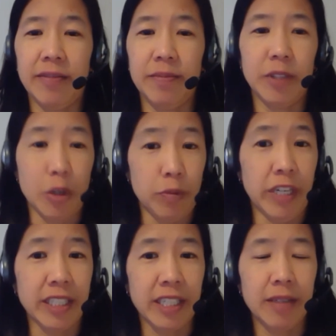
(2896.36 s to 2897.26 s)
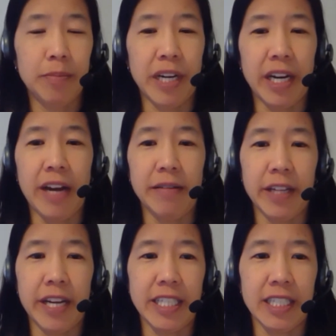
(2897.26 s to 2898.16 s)
low risk, but I
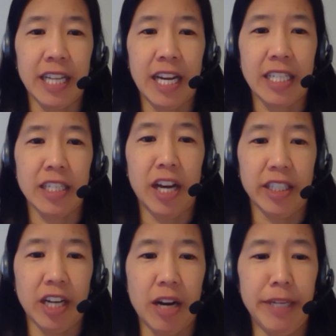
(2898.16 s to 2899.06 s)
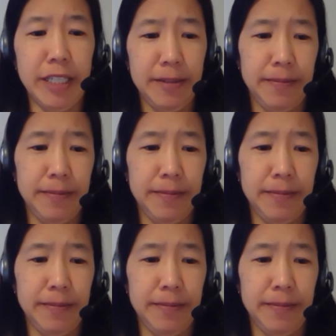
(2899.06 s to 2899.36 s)
realize that that's not common.